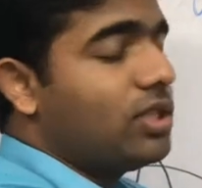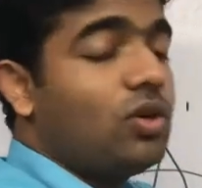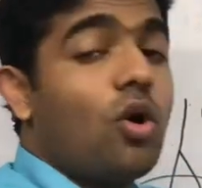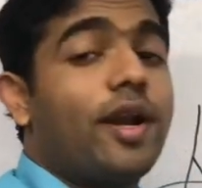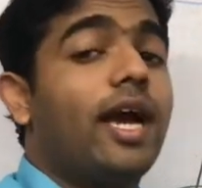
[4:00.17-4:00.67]
in
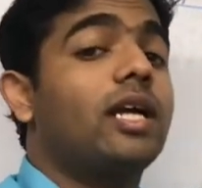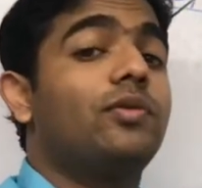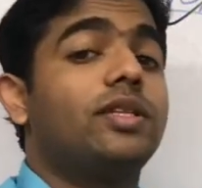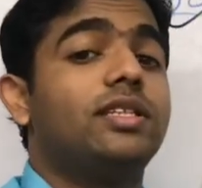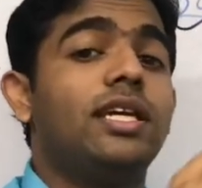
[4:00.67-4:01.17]
contact
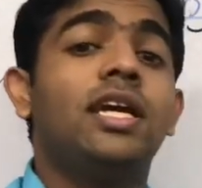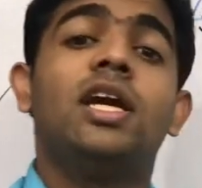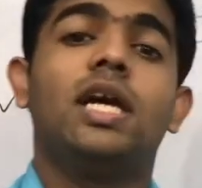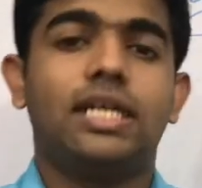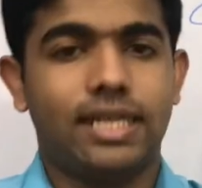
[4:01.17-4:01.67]
with the
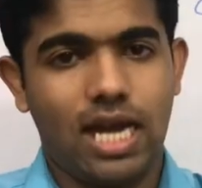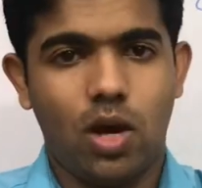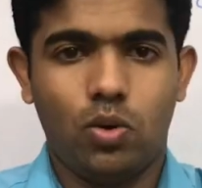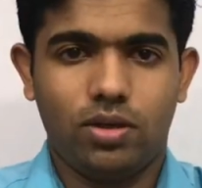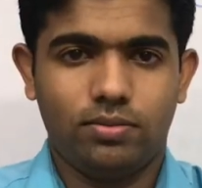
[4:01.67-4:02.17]

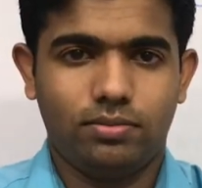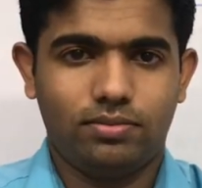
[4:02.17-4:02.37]
ground